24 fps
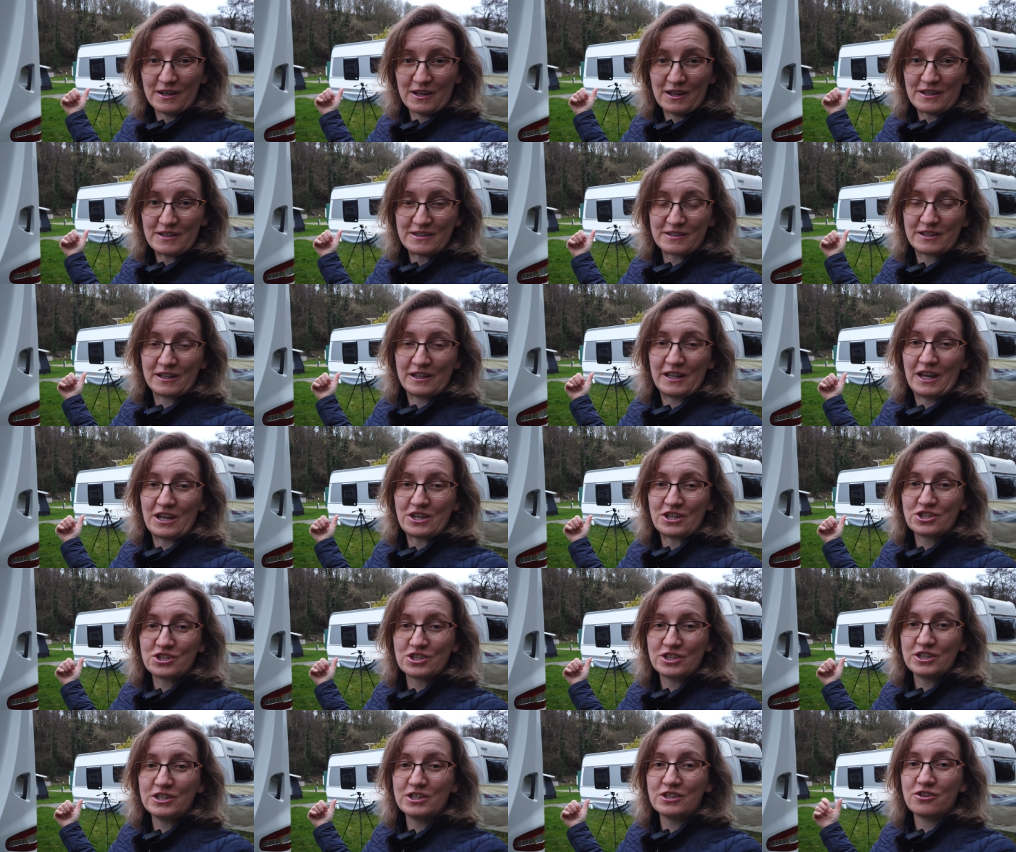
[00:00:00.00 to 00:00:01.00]

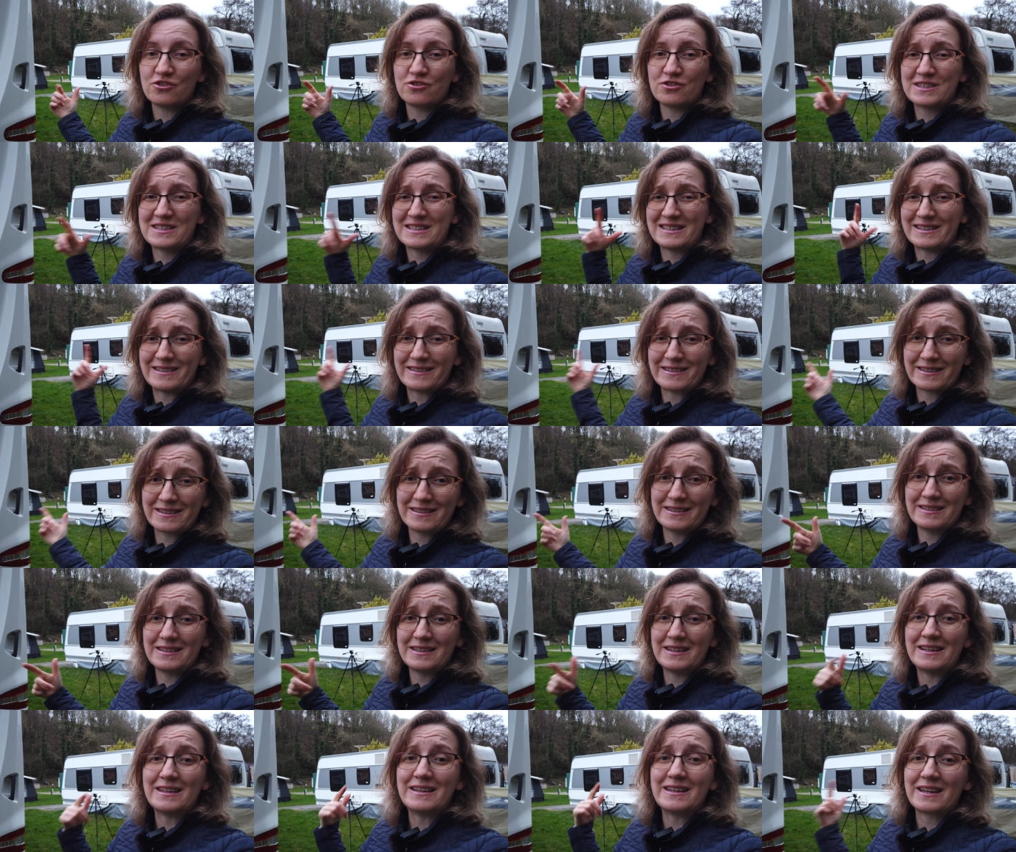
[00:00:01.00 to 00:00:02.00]
installation, your circuit
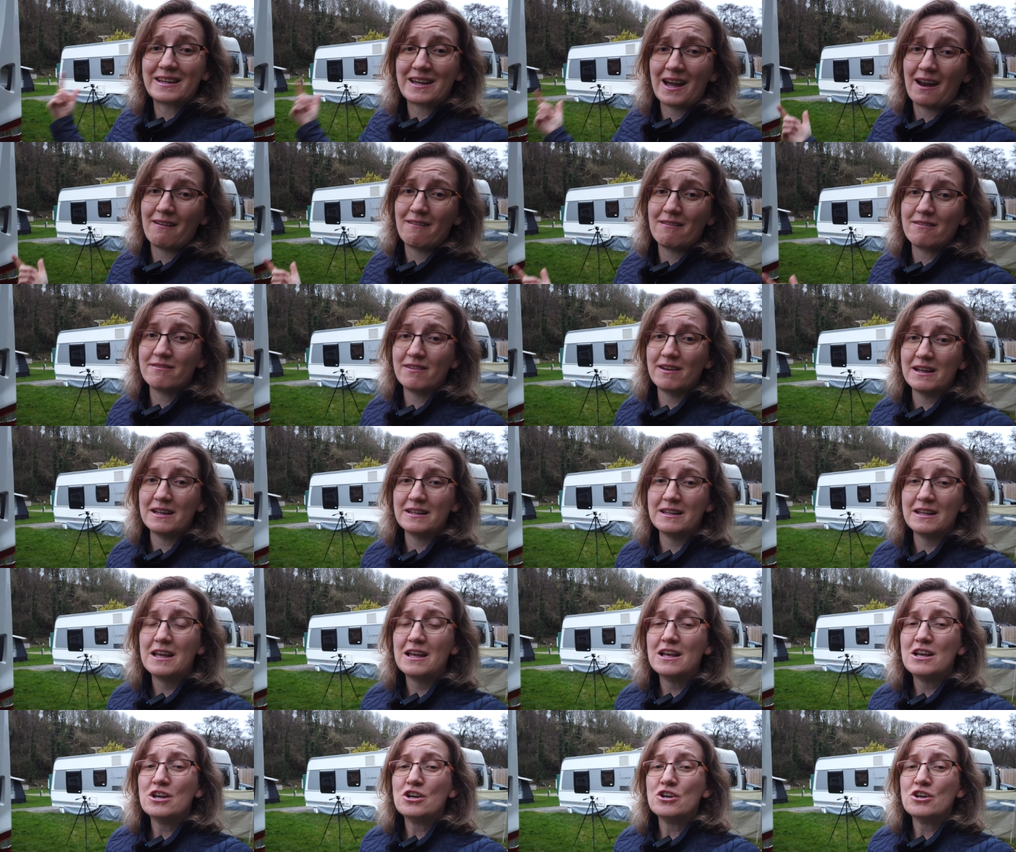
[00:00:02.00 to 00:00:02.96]
in a caravan,